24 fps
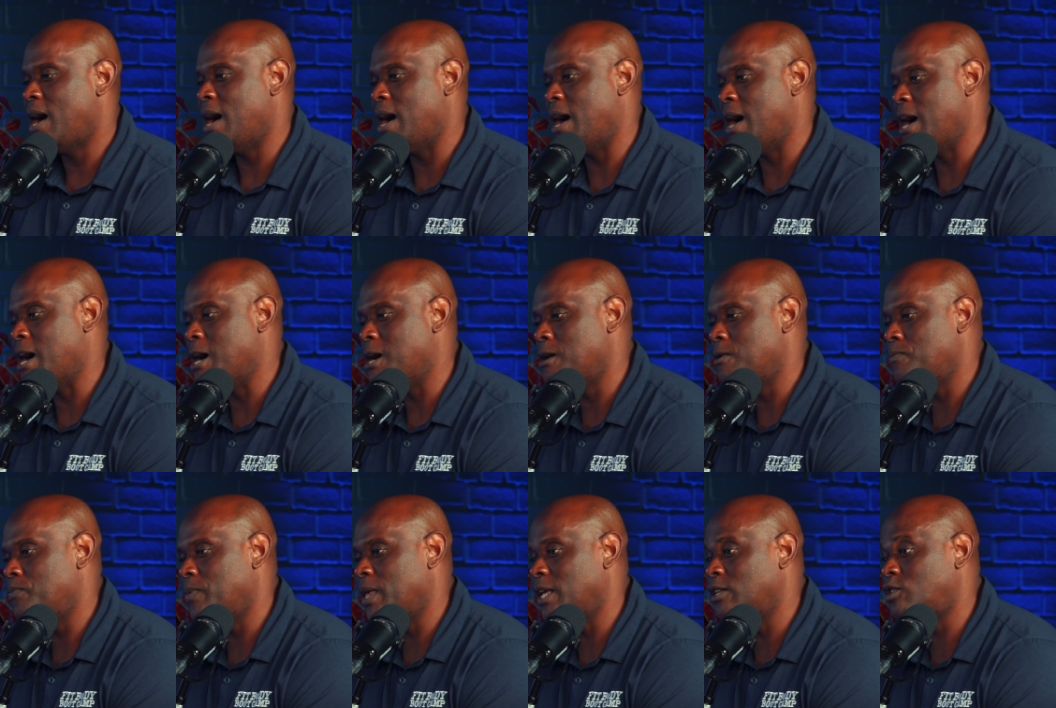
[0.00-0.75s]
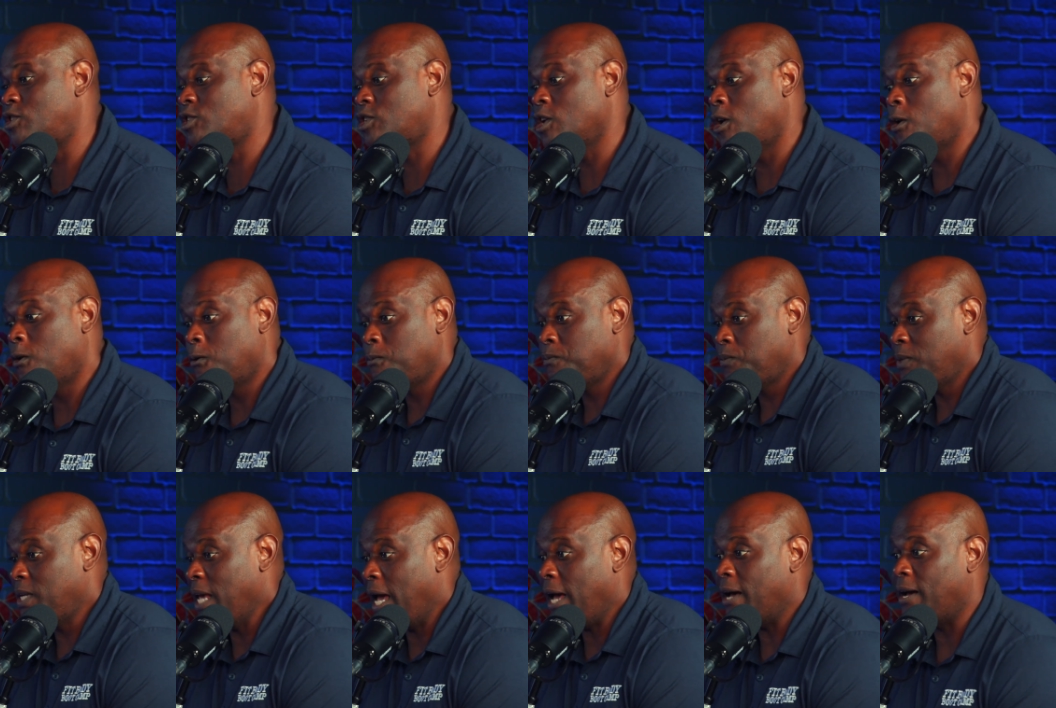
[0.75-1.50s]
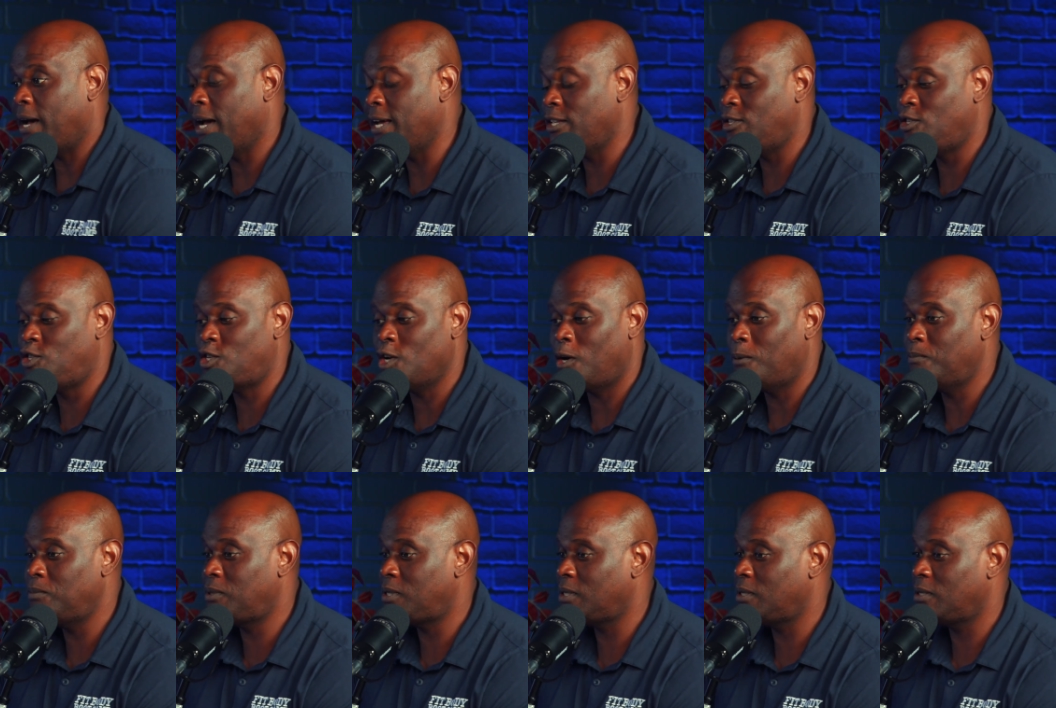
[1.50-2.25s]
Um, and so, yeah, I
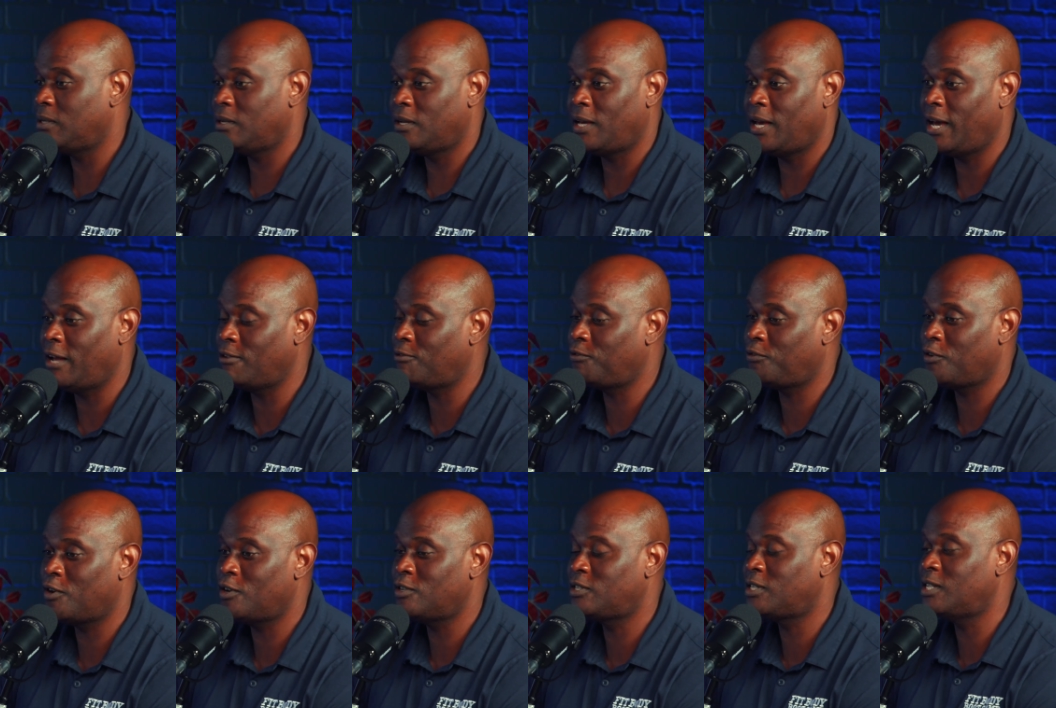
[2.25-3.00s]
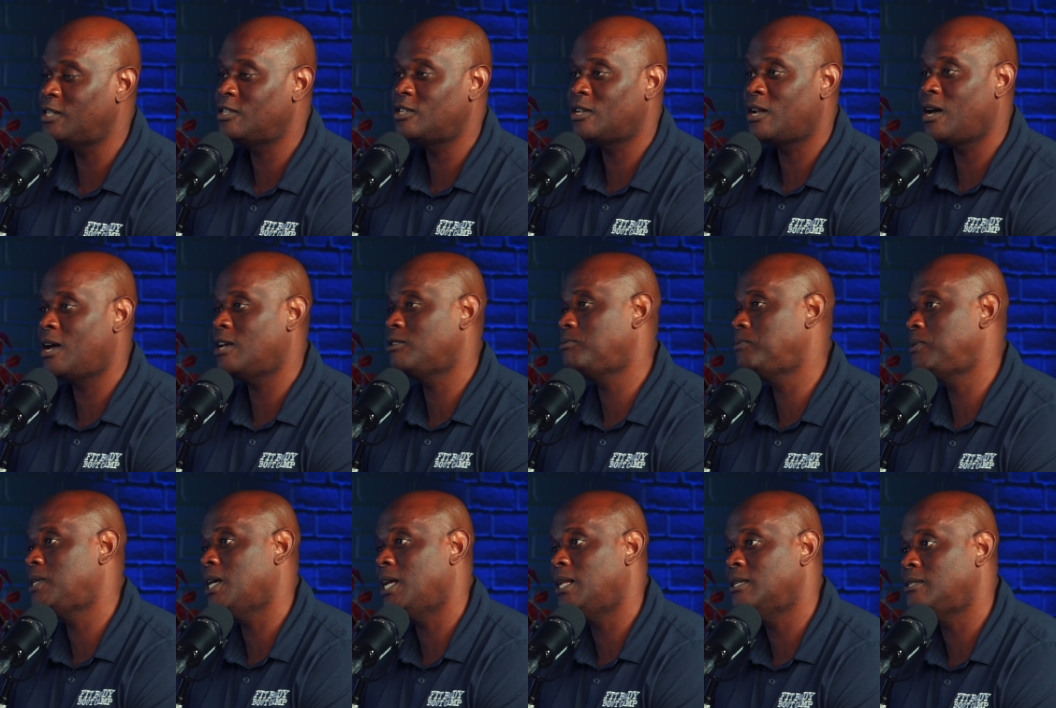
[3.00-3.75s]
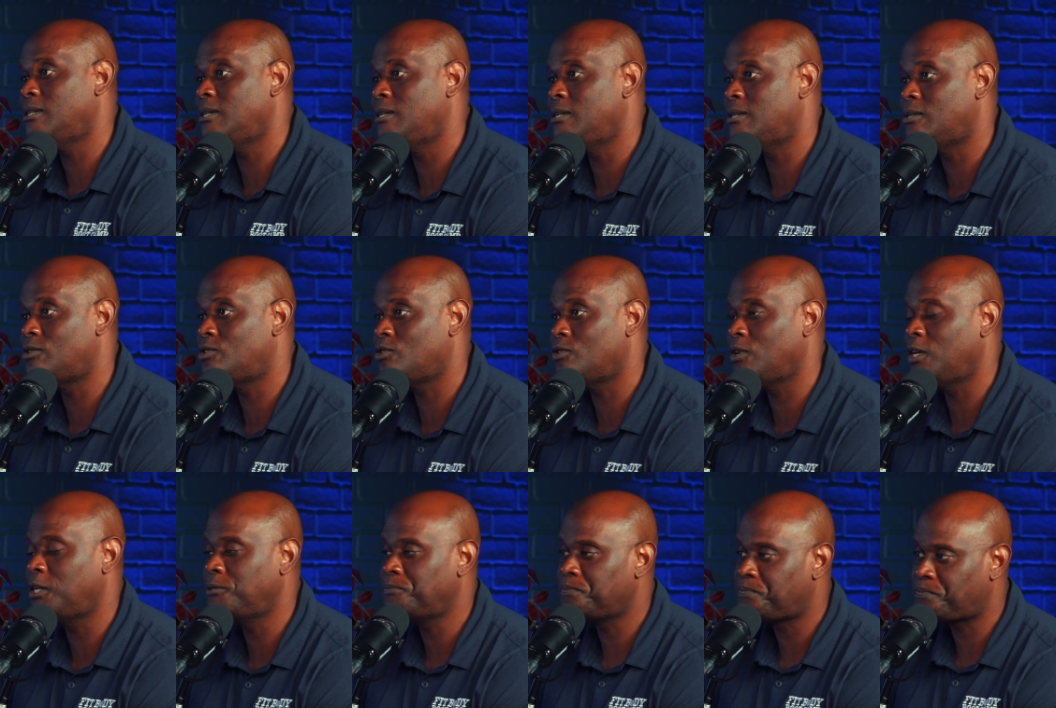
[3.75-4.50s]
jumped headfirst into the hospitality
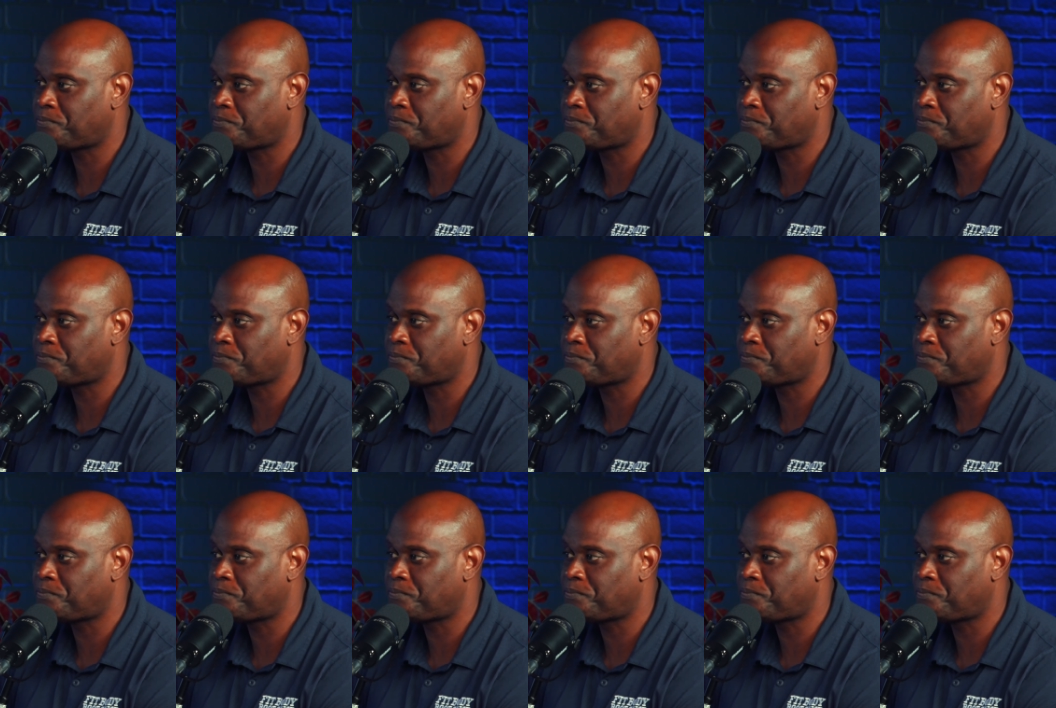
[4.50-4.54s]
industry.